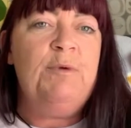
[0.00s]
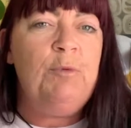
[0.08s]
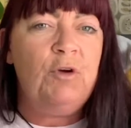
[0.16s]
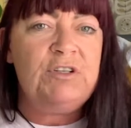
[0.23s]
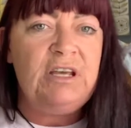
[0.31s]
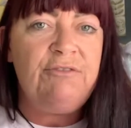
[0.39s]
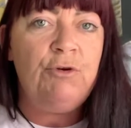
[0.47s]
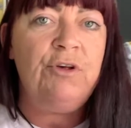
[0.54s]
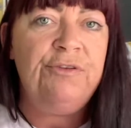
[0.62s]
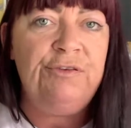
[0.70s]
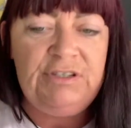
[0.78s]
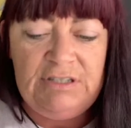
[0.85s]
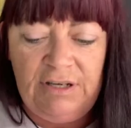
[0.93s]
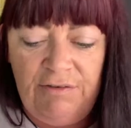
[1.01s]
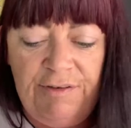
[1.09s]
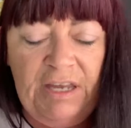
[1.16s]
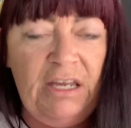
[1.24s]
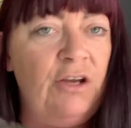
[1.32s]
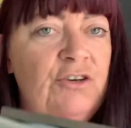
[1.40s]
We've got lots of tools
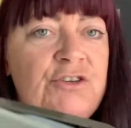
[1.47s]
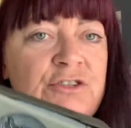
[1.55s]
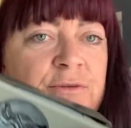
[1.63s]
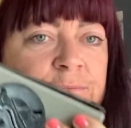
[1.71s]
as well. We're